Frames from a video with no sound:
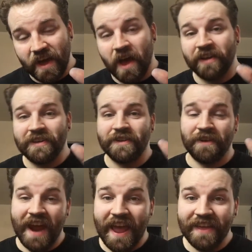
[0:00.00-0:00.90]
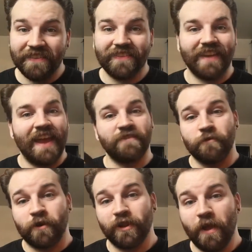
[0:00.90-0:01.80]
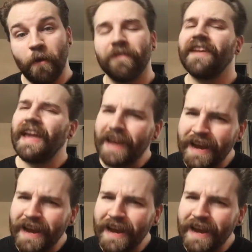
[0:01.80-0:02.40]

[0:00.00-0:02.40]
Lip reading: onto your hands and your clothes and